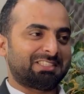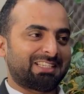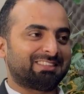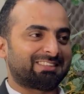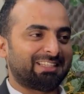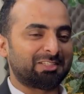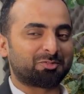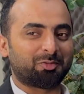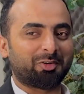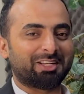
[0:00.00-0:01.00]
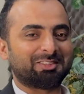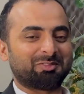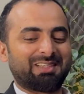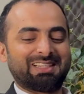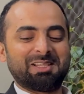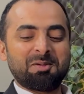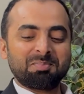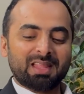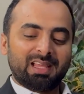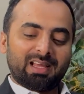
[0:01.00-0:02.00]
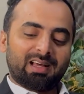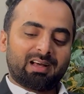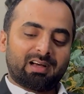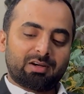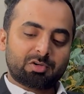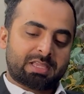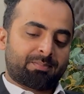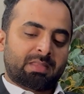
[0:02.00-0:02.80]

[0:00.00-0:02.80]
can sell it for as well. Okay,